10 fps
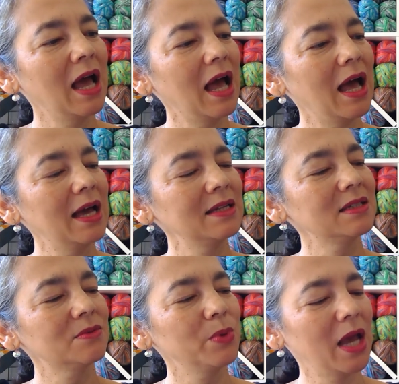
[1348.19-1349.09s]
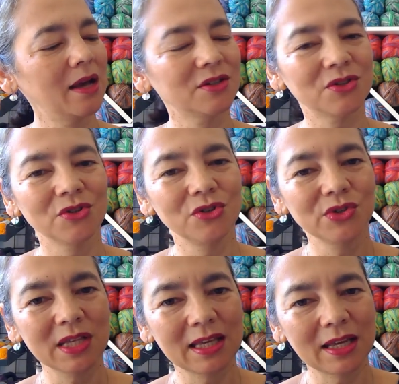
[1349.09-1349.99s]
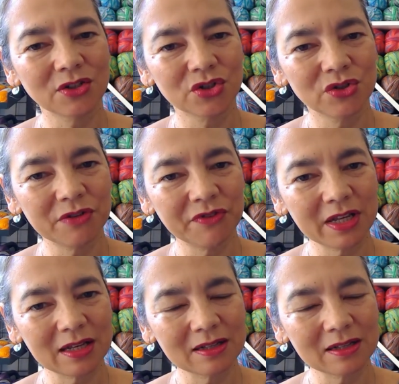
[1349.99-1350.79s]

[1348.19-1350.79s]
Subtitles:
And we had to use, again, two different